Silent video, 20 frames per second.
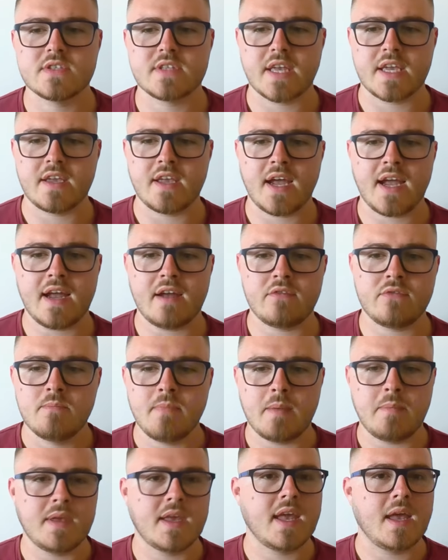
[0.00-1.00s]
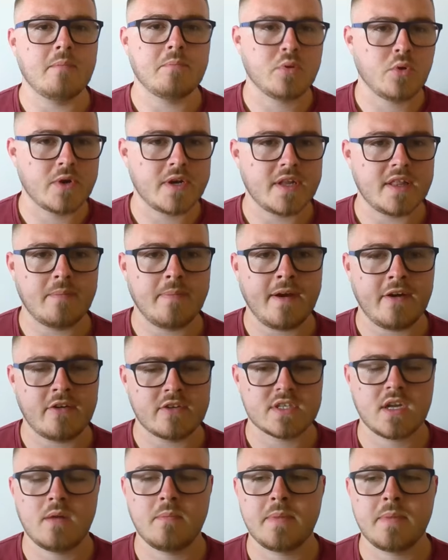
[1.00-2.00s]
they have maybe get employed at their parents'
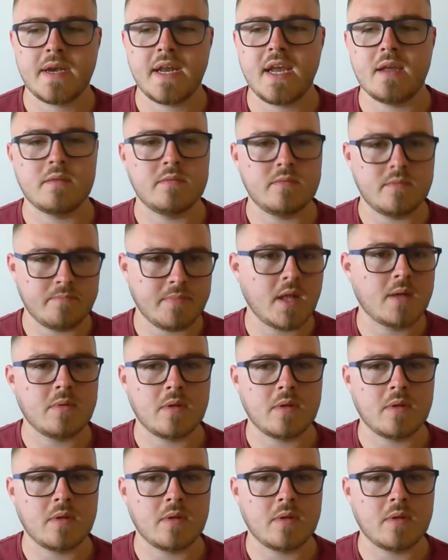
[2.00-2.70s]
company and blah,